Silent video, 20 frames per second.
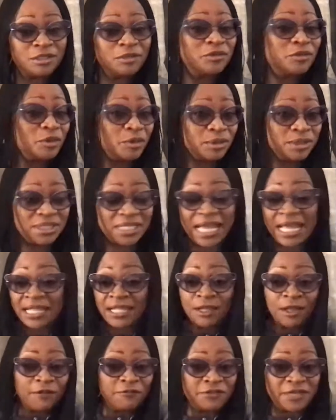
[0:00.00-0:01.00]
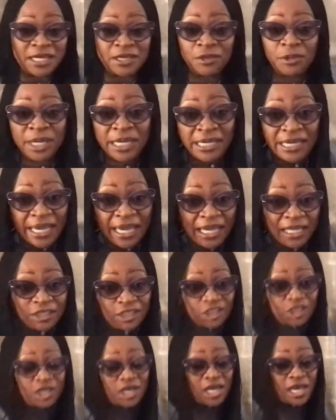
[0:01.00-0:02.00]
your thoughts. I love that you
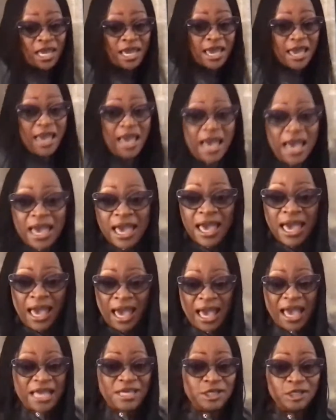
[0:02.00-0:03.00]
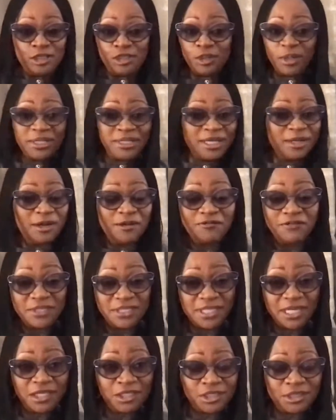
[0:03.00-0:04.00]
engage and you join the
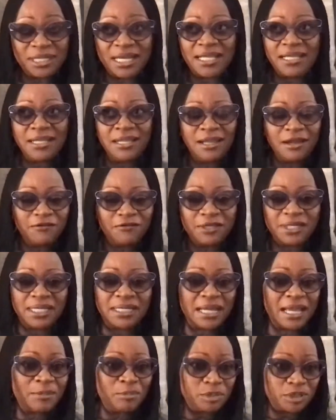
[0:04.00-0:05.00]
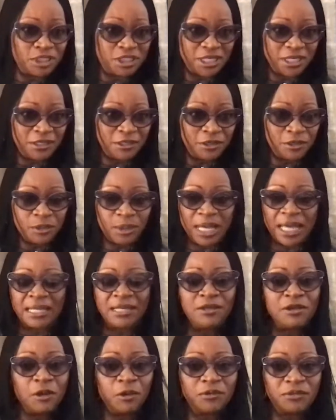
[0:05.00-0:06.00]
conversation. I love it and I appreciate you.
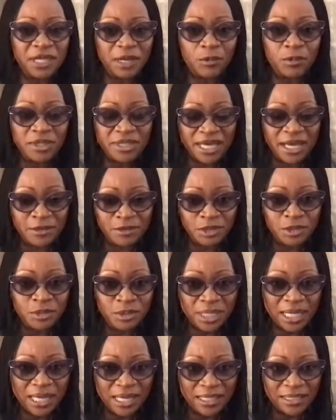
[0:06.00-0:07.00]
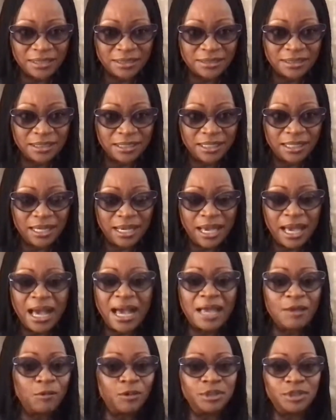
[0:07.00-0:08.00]
And know that without you guys,
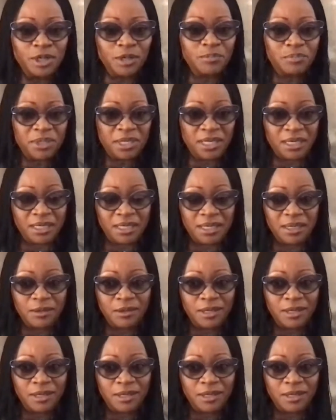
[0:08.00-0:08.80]
I will not be